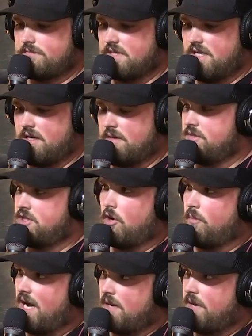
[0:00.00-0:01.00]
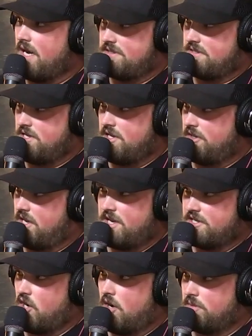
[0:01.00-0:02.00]
Bonamassa, like a
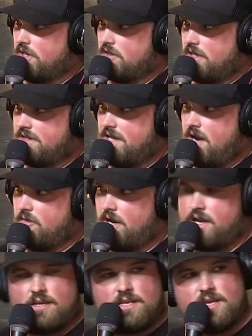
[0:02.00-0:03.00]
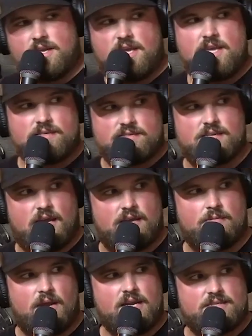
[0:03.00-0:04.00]
guitar player like that, right? And he has
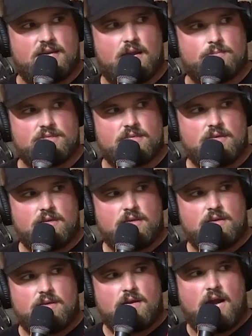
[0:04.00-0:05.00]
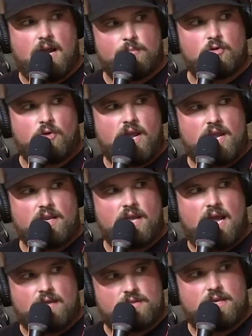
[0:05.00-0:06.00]
said many times, I'm great
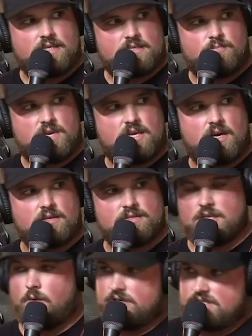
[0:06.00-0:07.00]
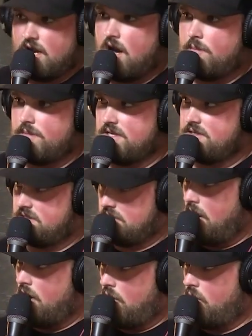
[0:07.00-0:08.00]
at this because no one taught me,
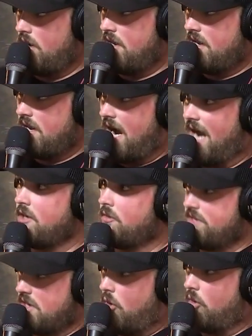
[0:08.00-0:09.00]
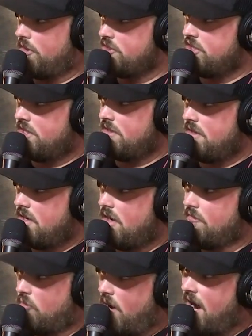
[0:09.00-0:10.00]
so I know the origin
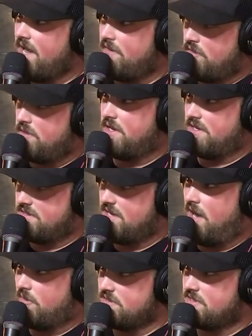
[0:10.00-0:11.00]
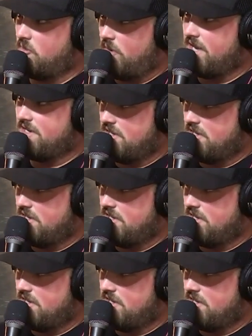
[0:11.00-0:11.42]
of why everything sounds the way it